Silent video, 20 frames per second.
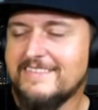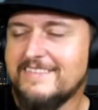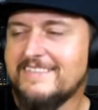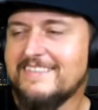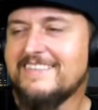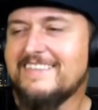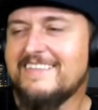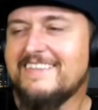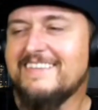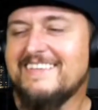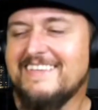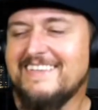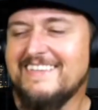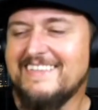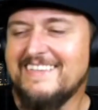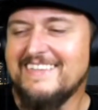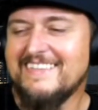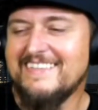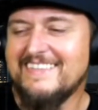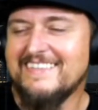
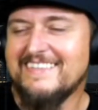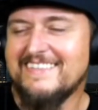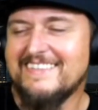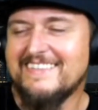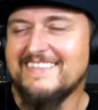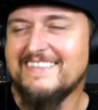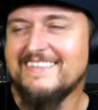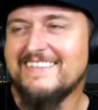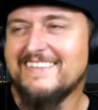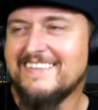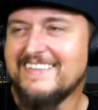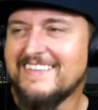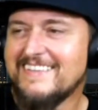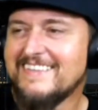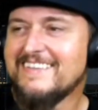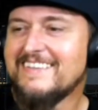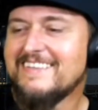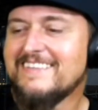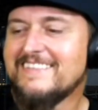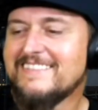
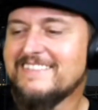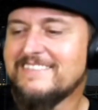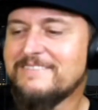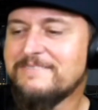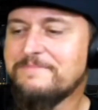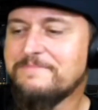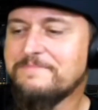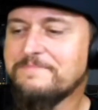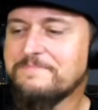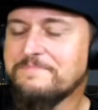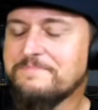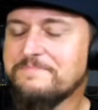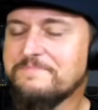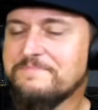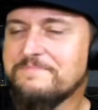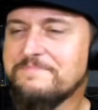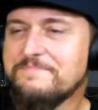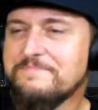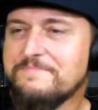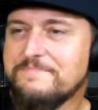
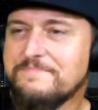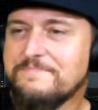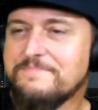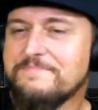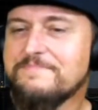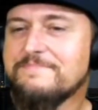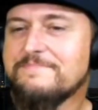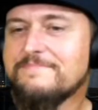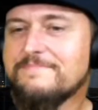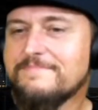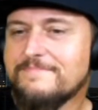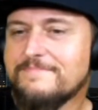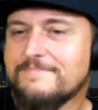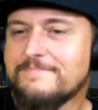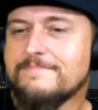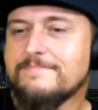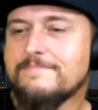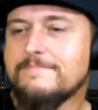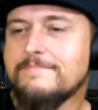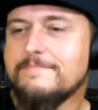
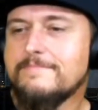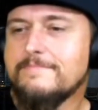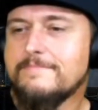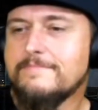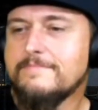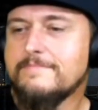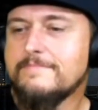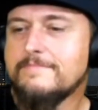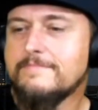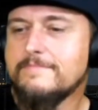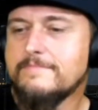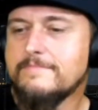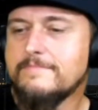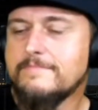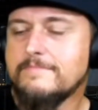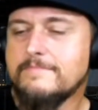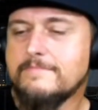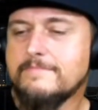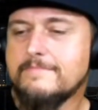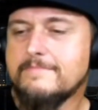
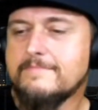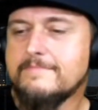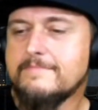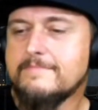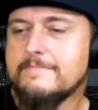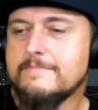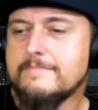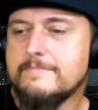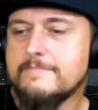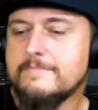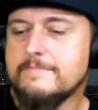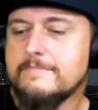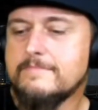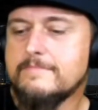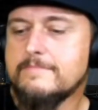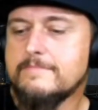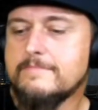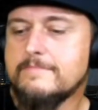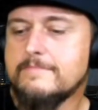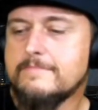
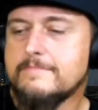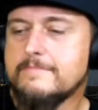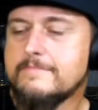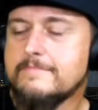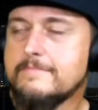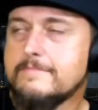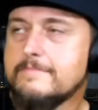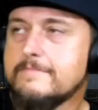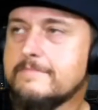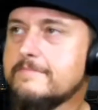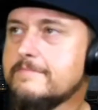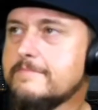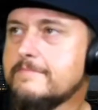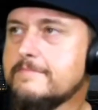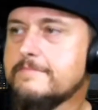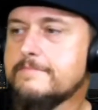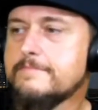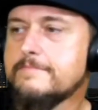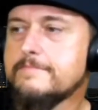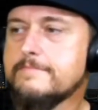
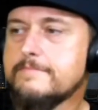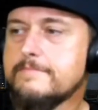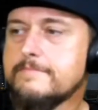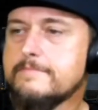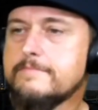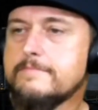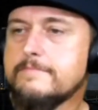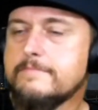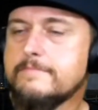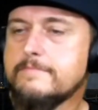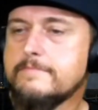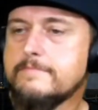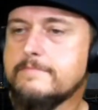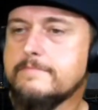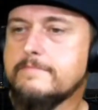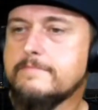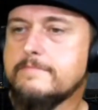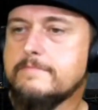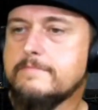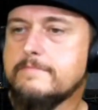(silent)